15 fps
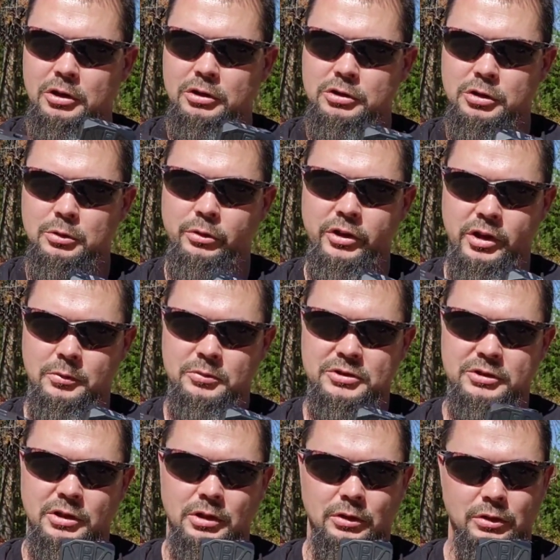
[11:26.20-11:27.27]
to them.
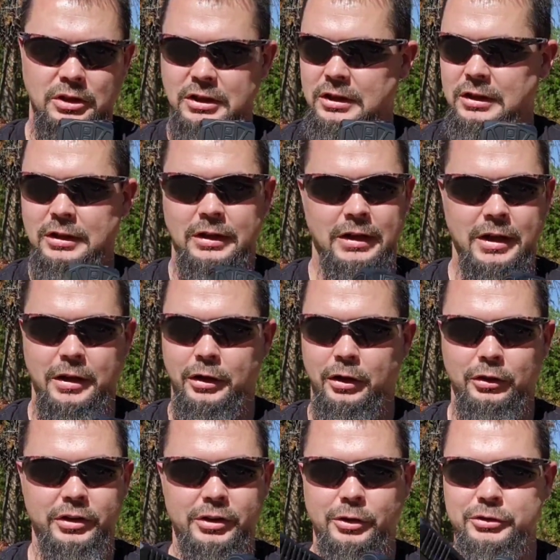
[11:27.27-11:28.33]
So I don't know,
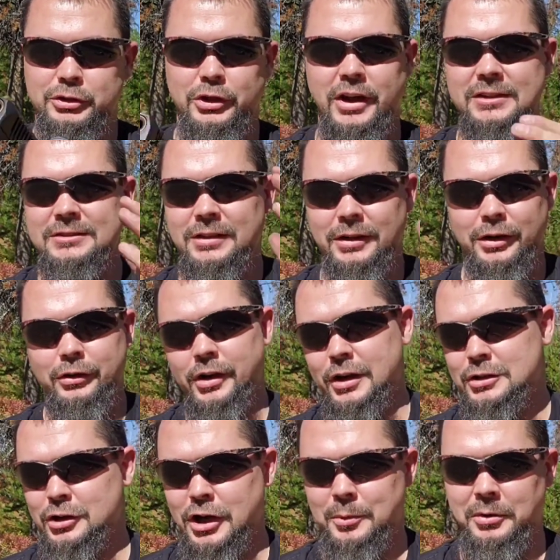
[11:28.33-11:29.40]
Leos, you guys did a great
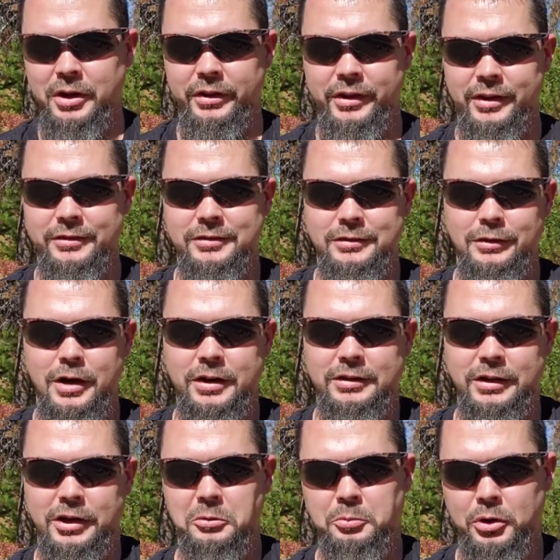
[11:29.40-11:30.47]
job on this. You knocked it
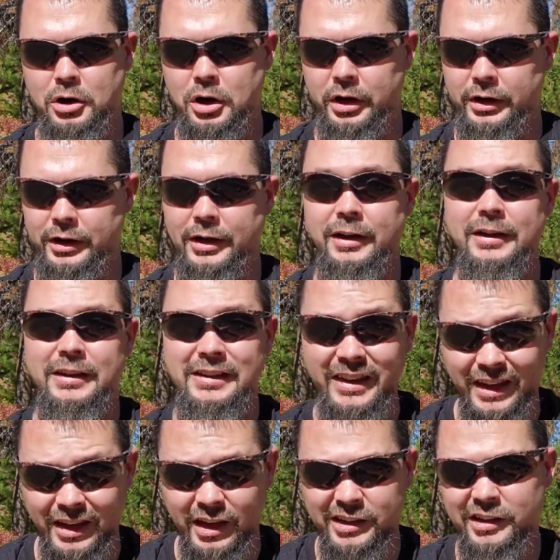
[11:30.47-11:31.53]
out of the park
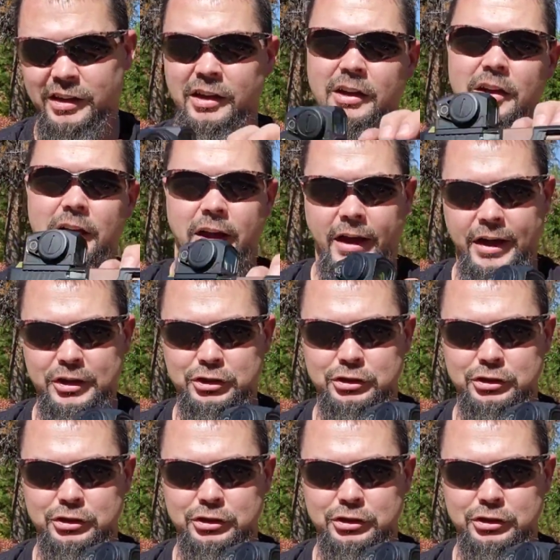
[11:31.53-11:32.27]
again, as